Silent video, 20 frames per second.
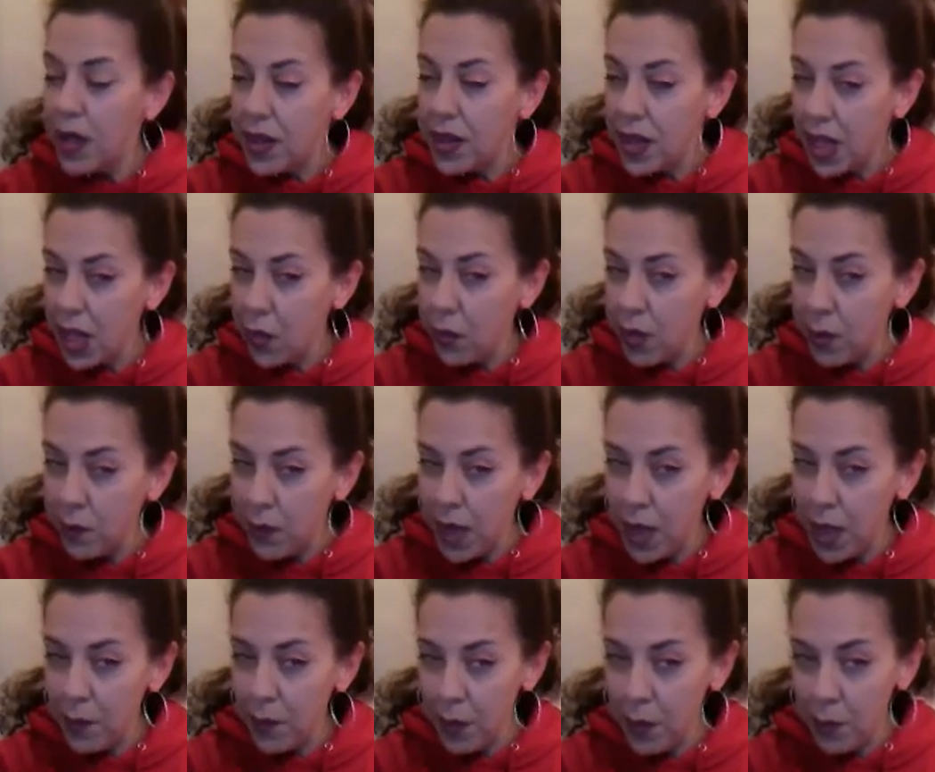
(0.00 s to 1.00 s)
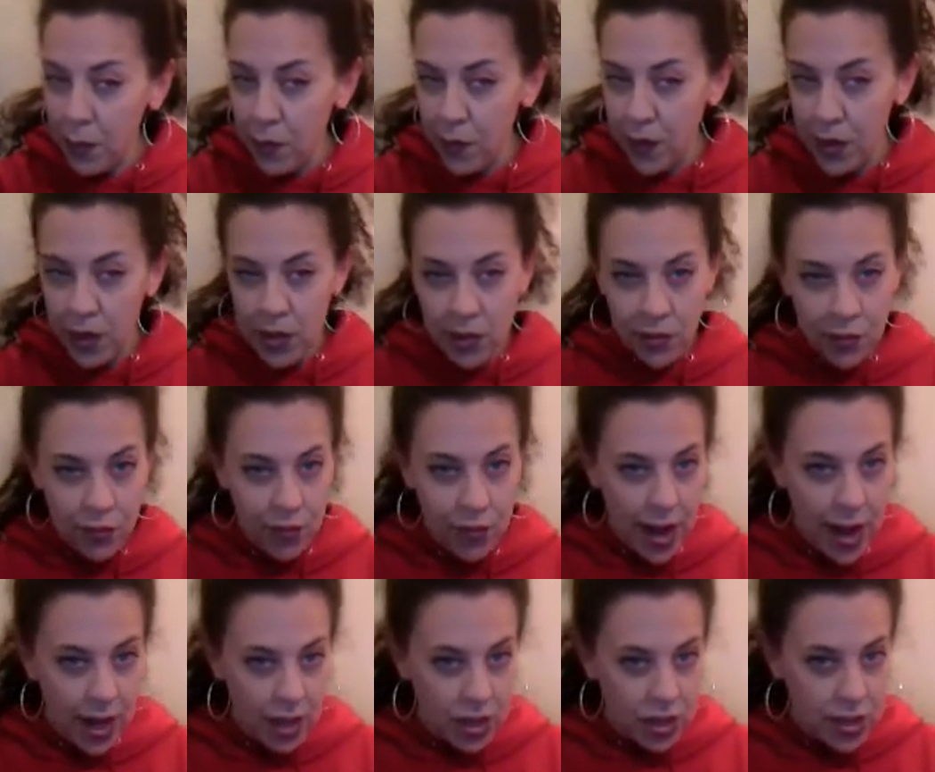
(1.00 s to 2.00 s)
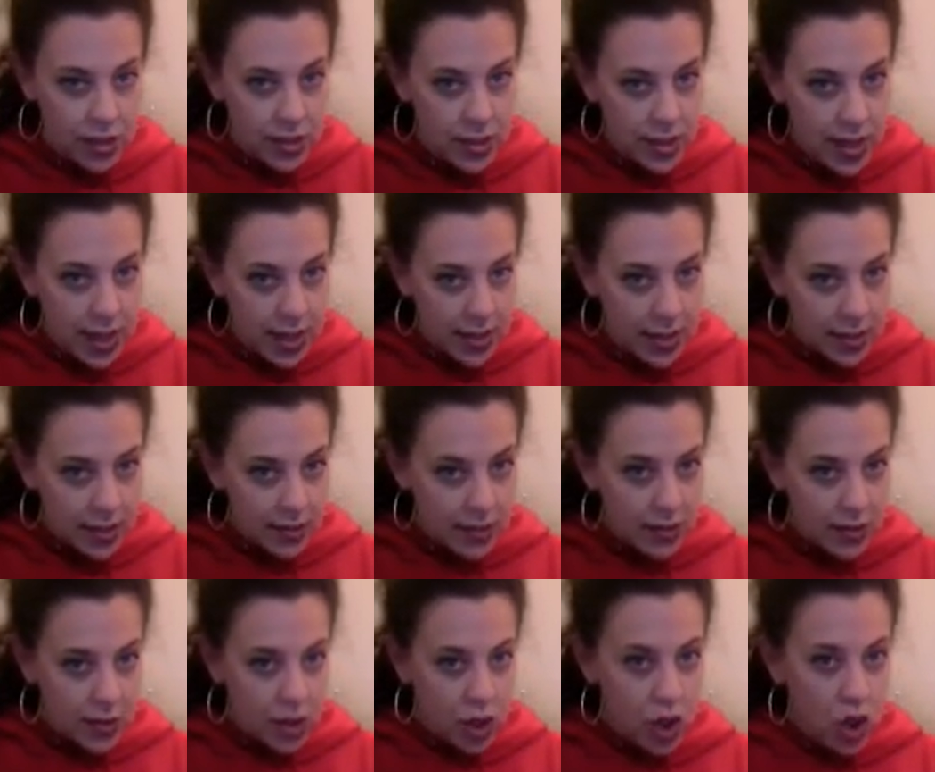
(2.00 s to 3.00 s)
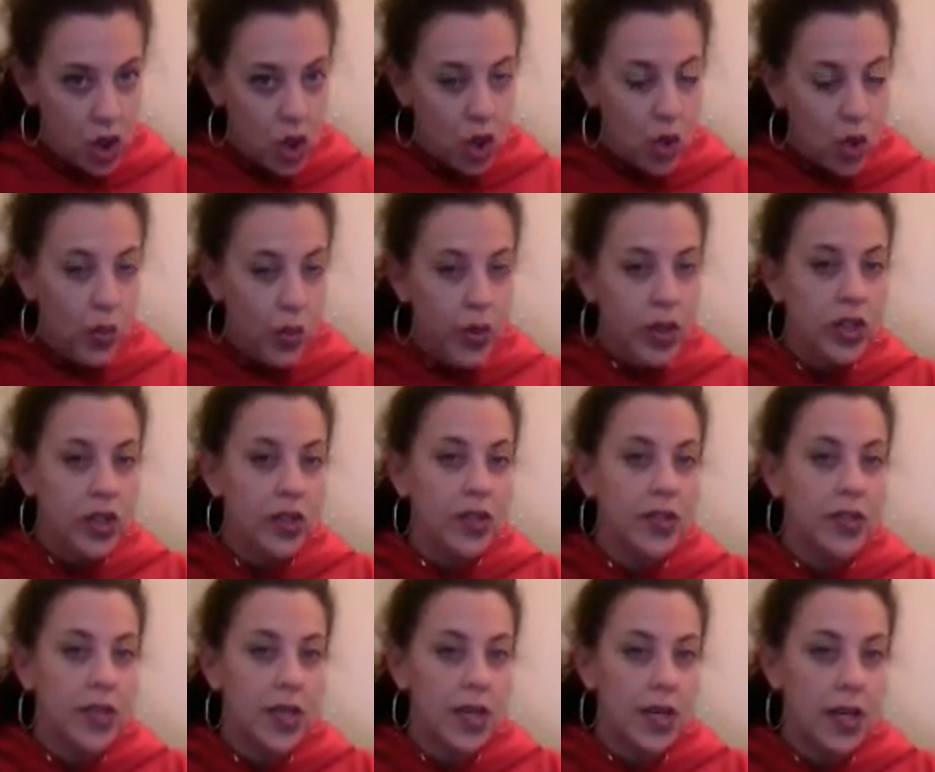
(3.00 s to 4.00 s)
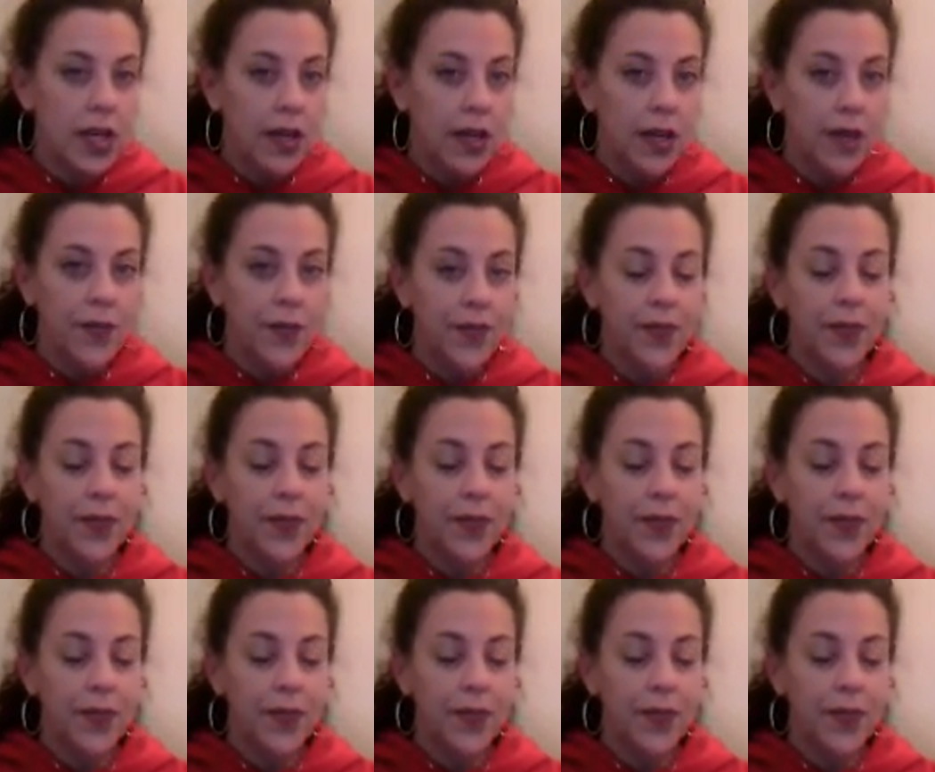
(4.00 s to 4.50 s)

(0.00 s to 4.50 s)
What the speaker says: but I think we might be moving on to fractions next. We shall see.